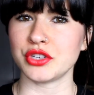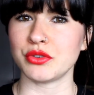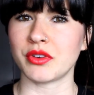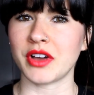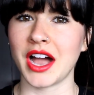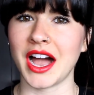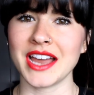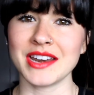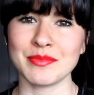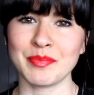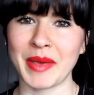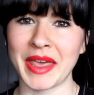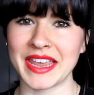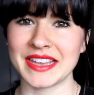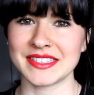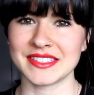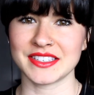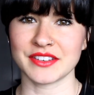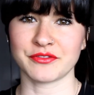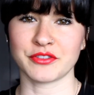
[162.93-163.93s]
you cut and
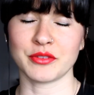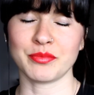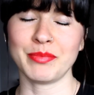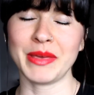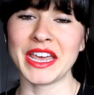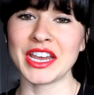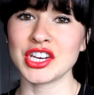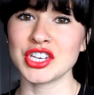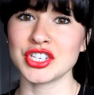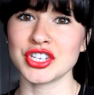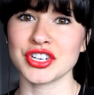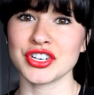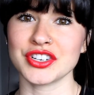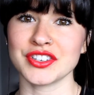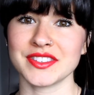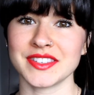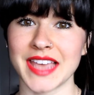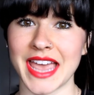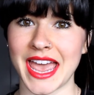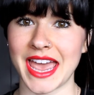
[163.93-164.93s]
paste different
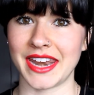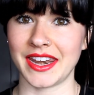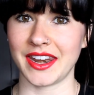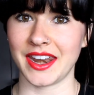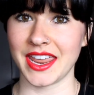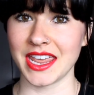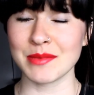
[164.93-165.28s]
pictures and